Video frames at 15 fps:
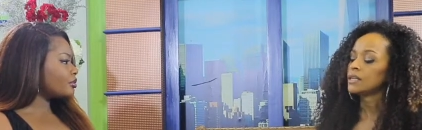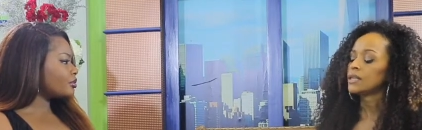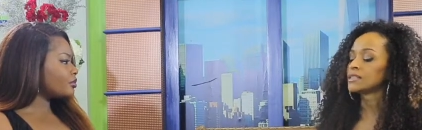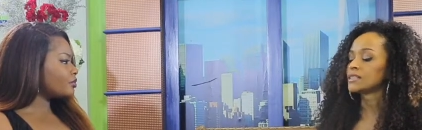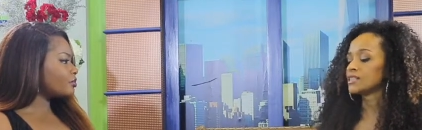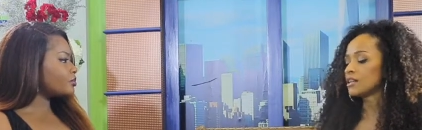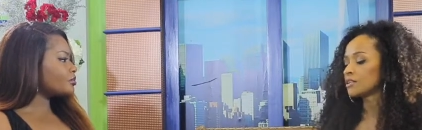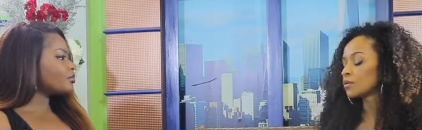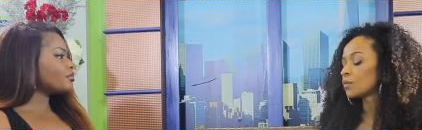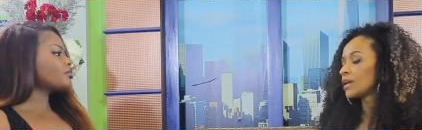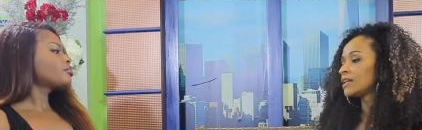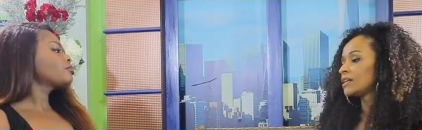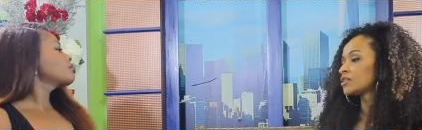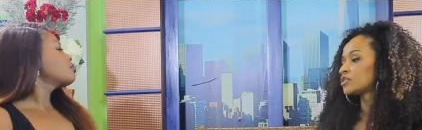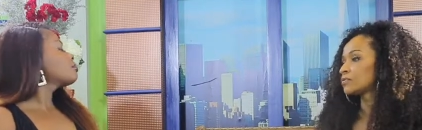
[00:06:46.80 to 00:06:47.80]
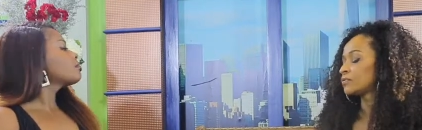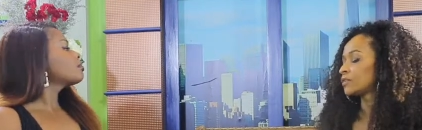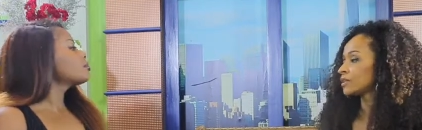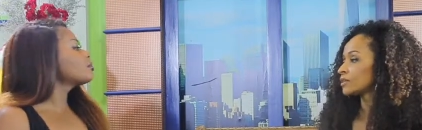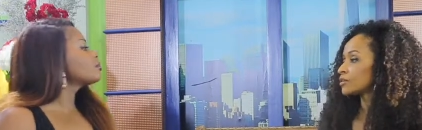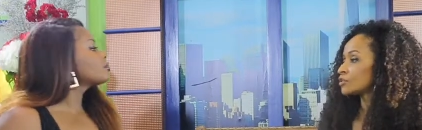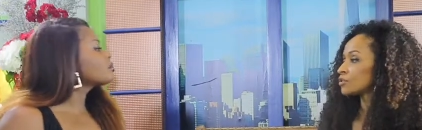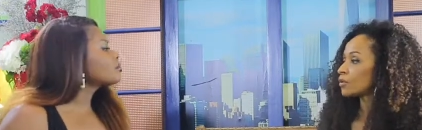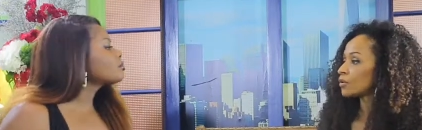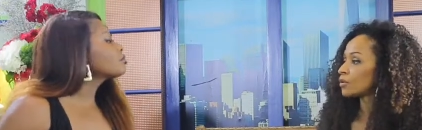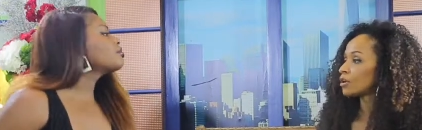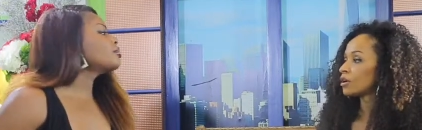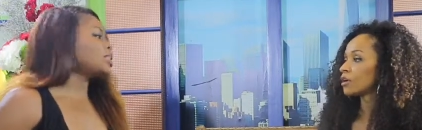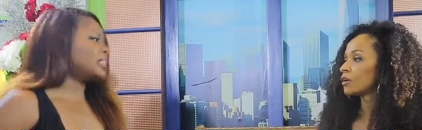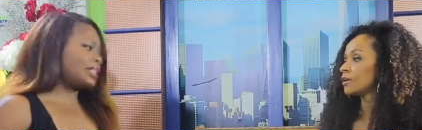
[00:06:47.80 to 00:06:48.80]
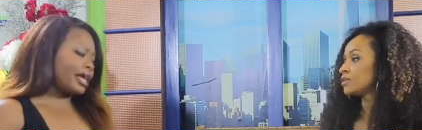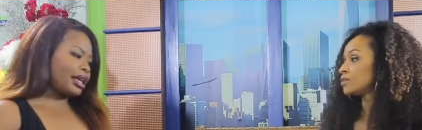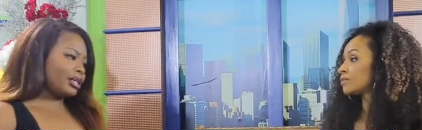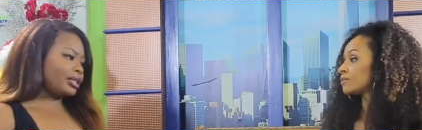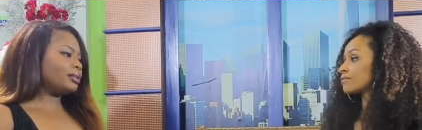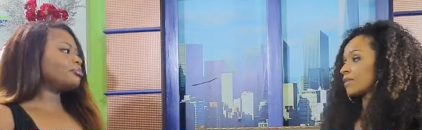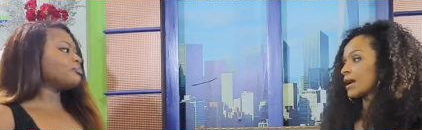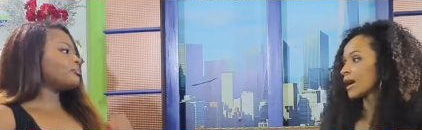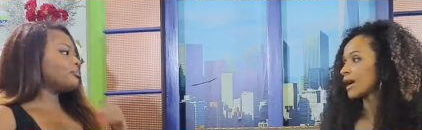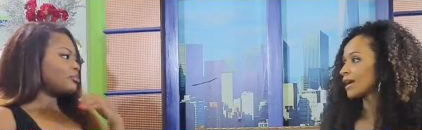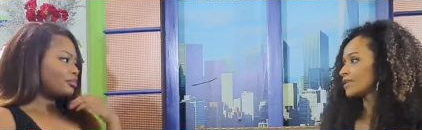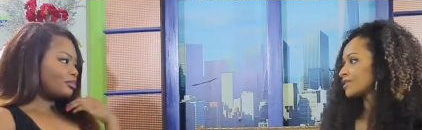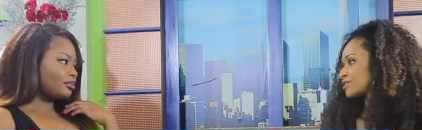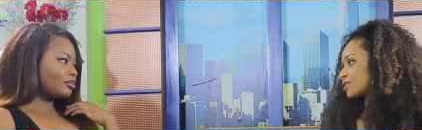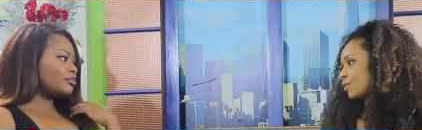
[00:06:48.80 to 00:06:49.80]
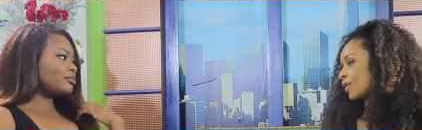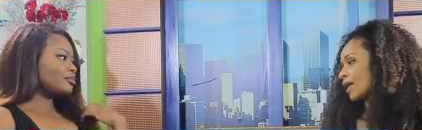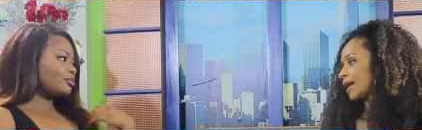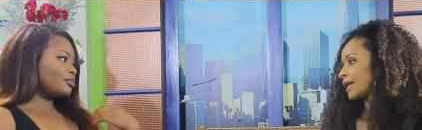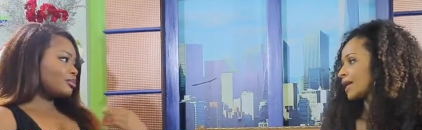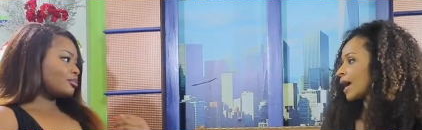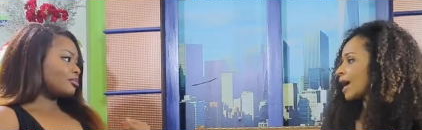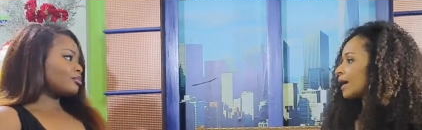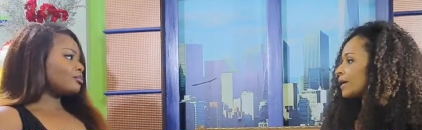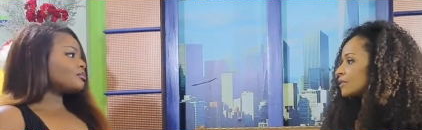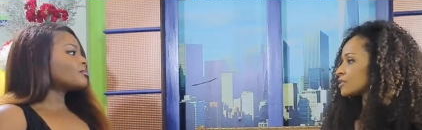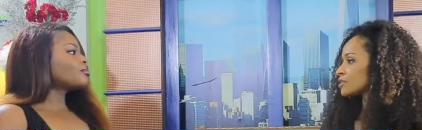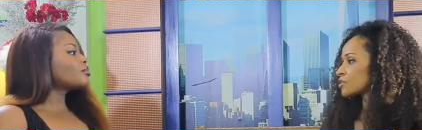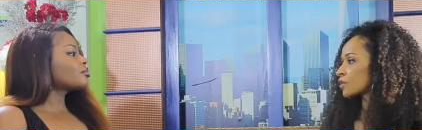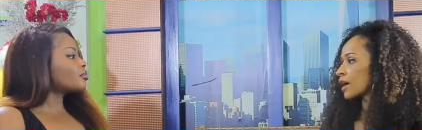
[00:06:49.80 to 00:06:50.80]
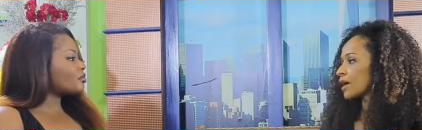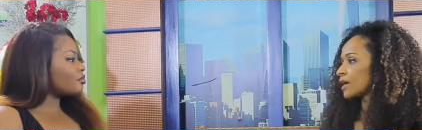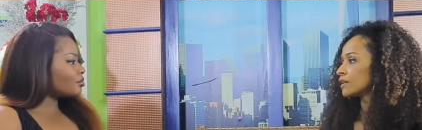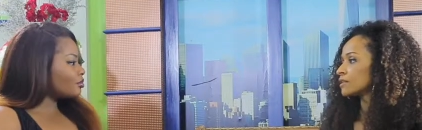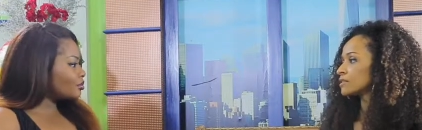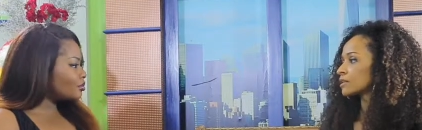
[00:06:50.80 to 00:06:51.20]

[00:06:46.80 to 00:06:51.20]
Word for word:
Speaker 1: it's another way to get your your foot in the door and you can write, so why not try it?